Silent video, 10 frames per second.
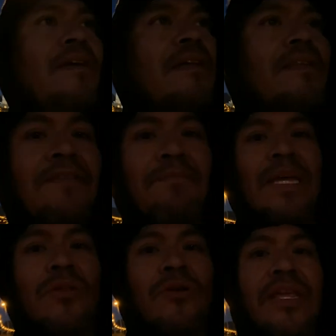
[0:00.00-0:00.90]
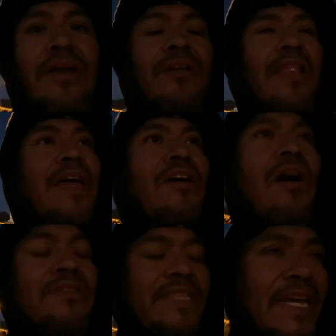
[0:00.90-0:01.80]
Leave me in North Carolina.
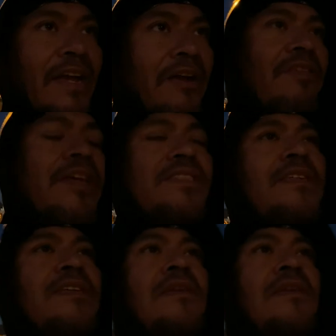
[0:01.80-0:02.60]
I'll take care of this.